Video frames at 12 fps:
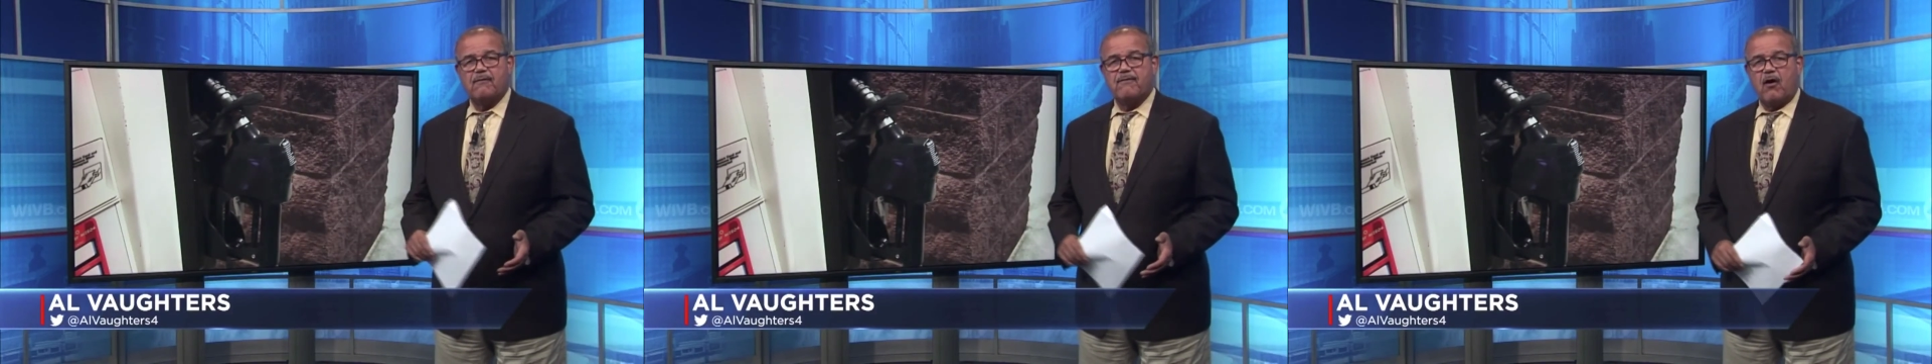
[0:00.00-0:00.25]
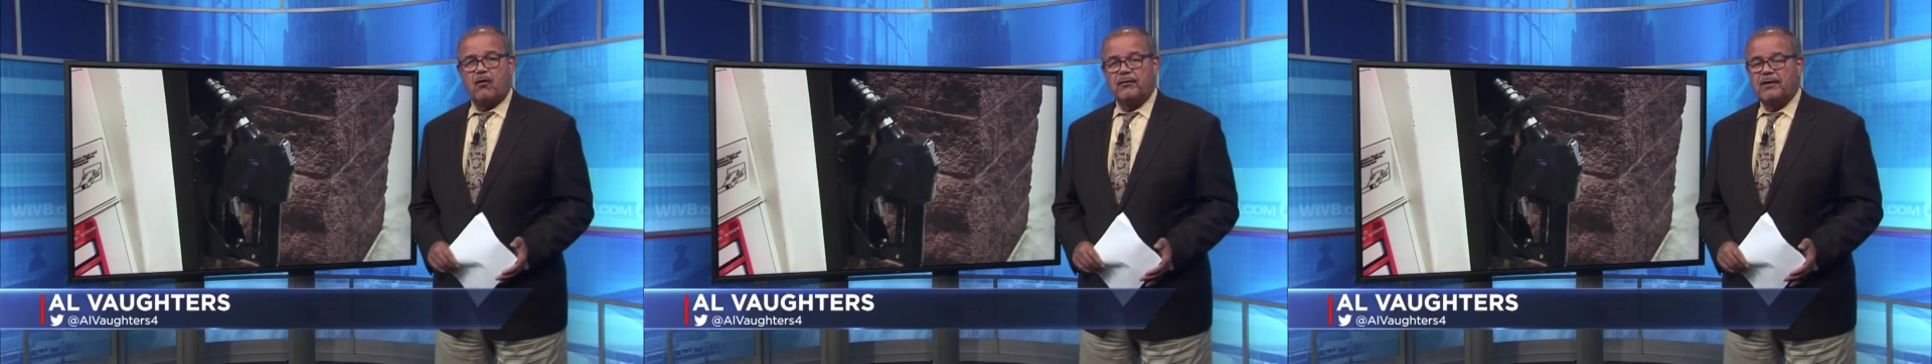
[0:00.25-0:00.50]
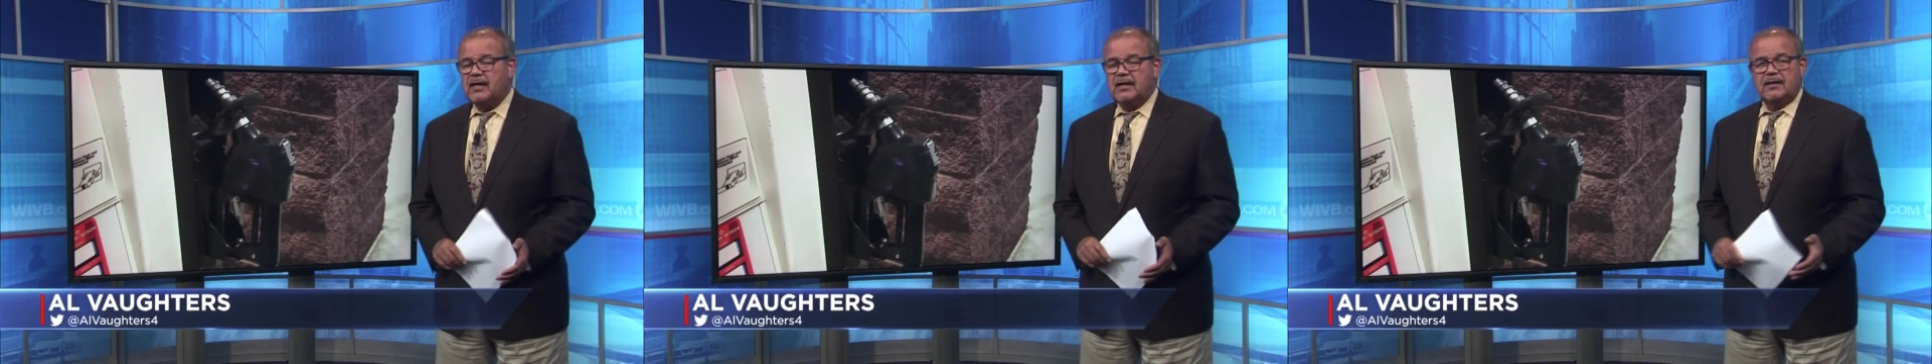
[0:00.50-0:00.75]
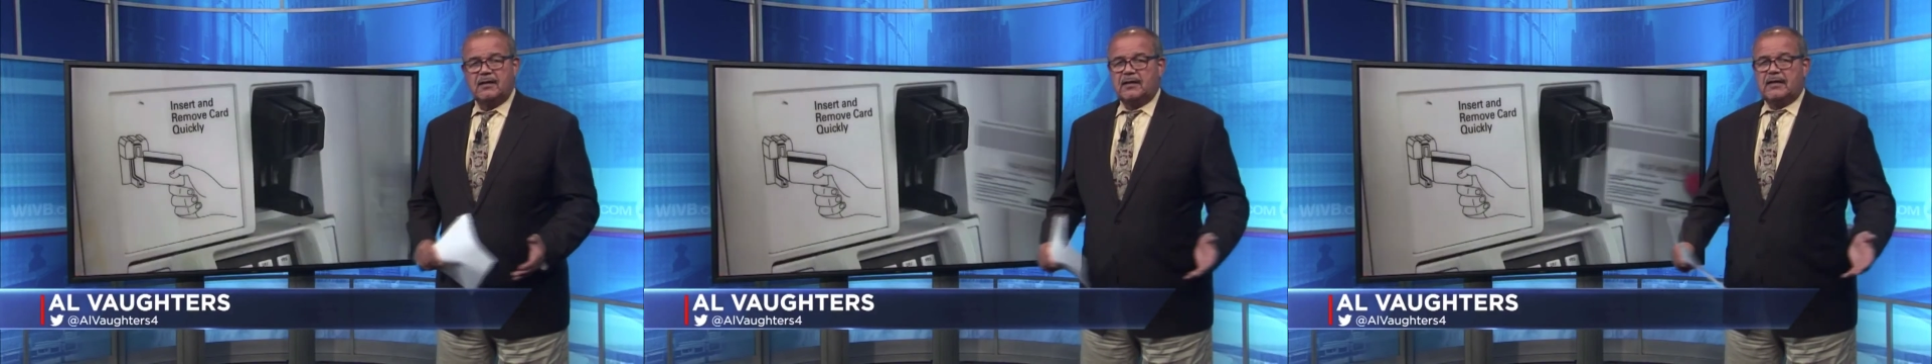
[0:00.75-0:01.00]
phone
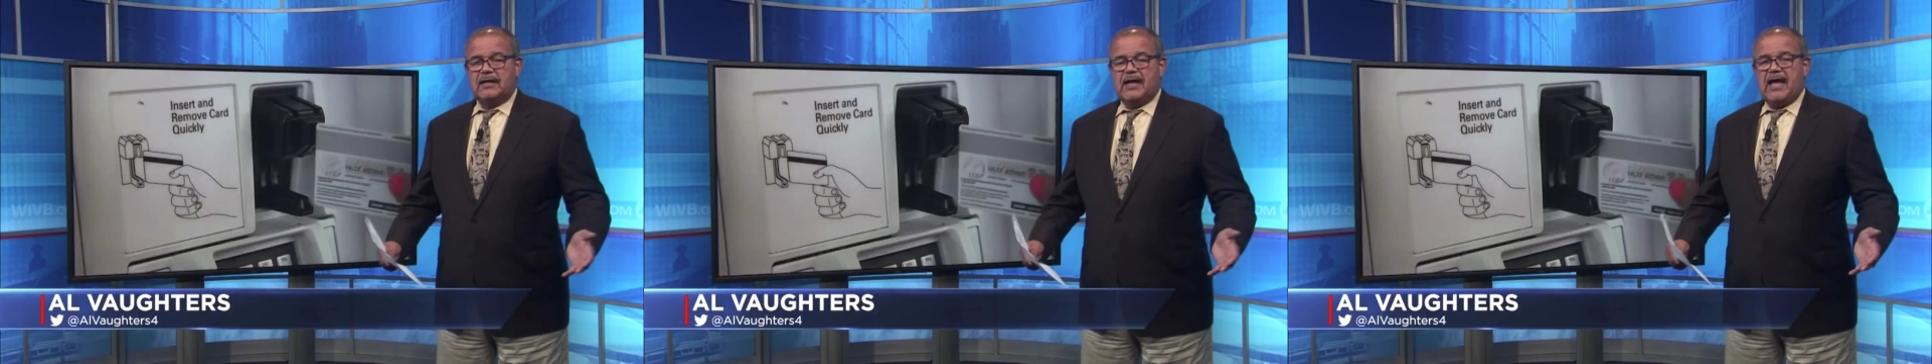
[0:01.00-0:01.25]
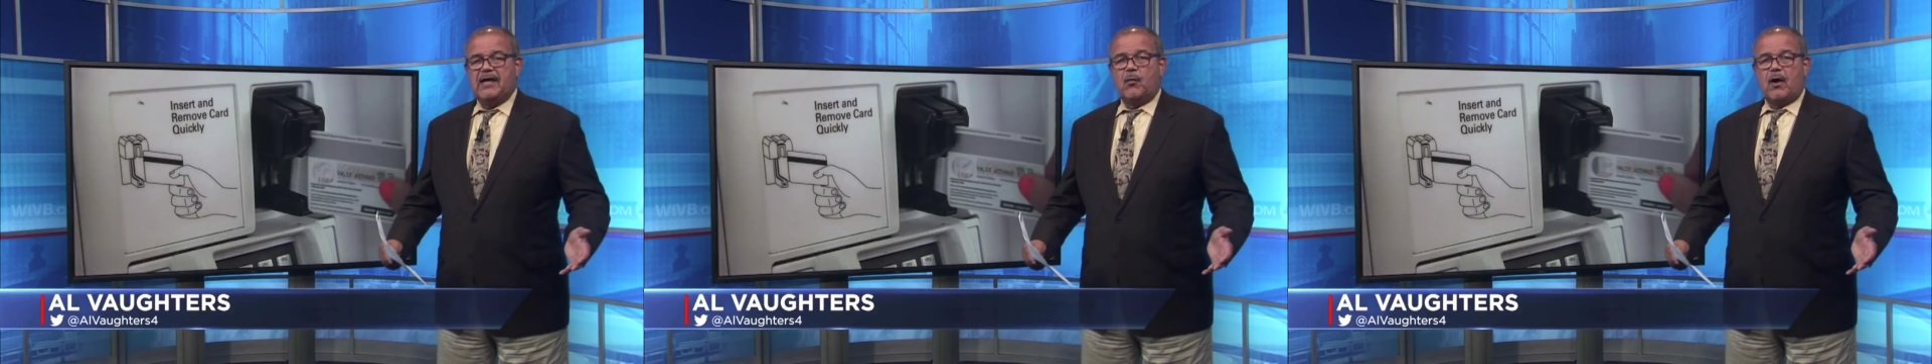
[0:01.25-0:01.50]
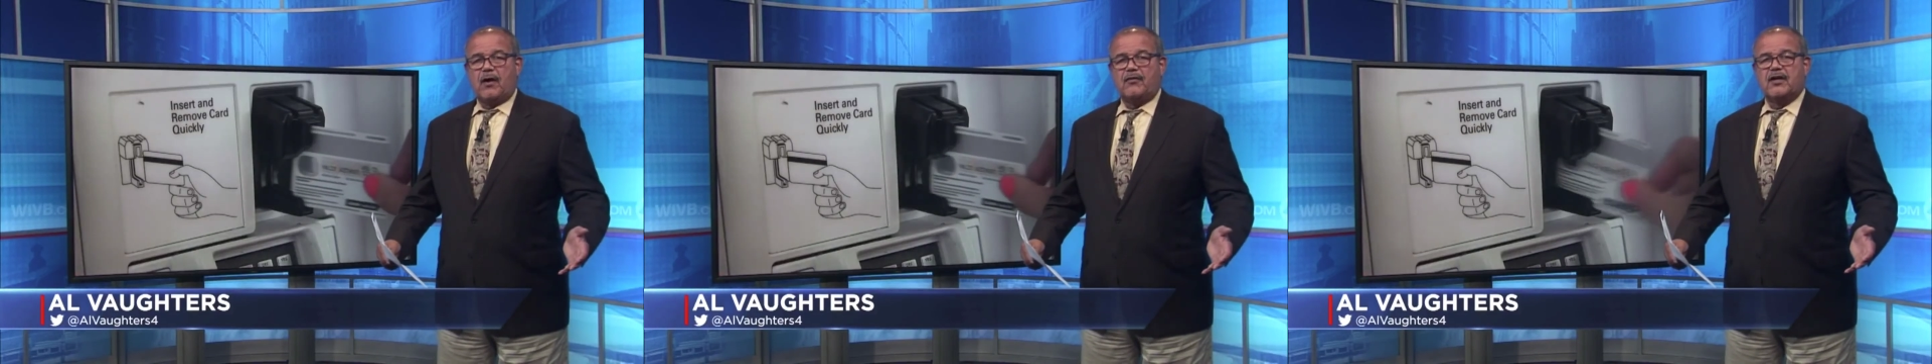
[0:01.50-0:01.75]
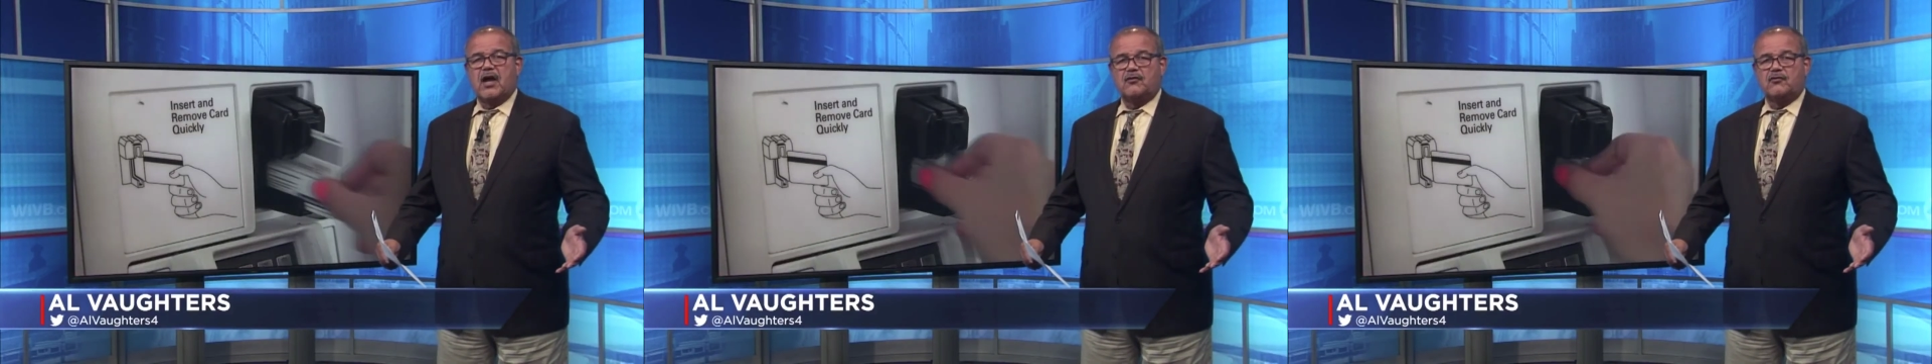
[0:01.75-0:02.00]
anywhere in the
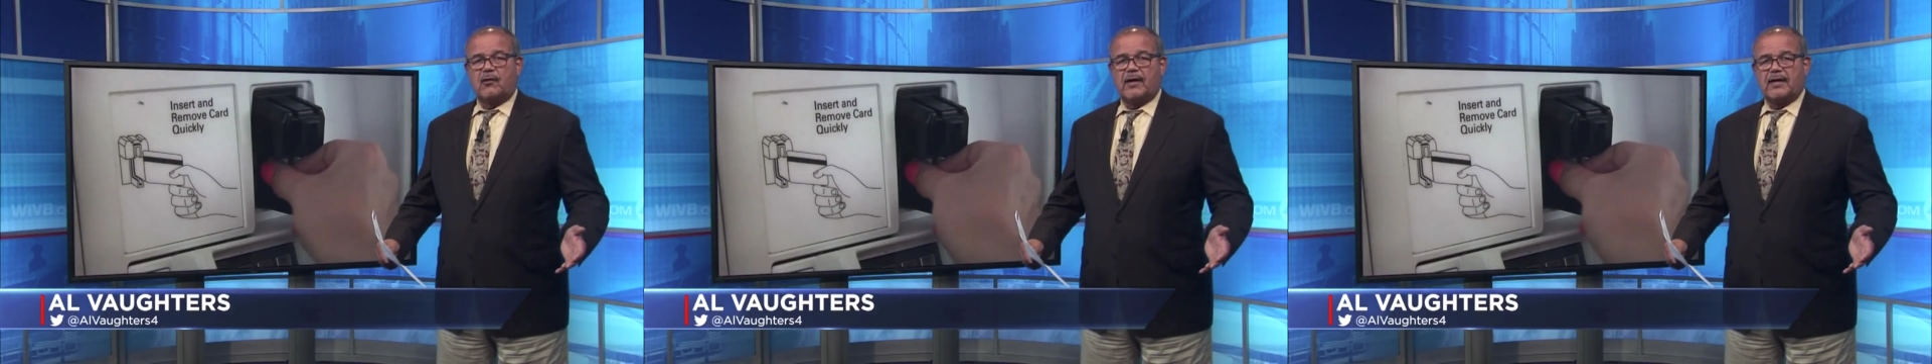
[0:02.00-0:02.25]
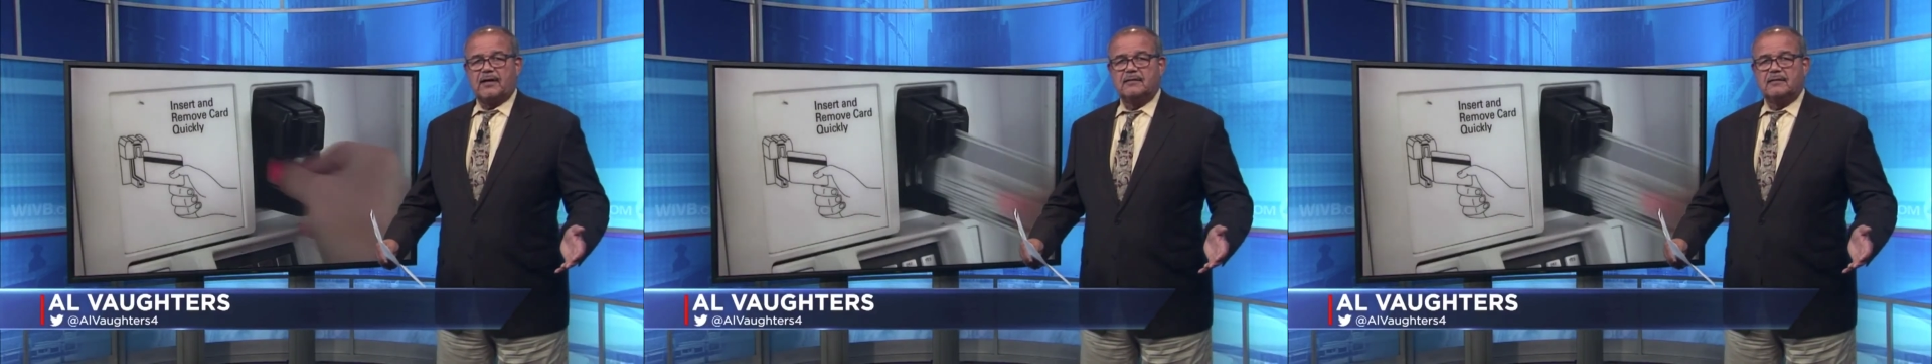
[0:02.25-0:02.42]
country.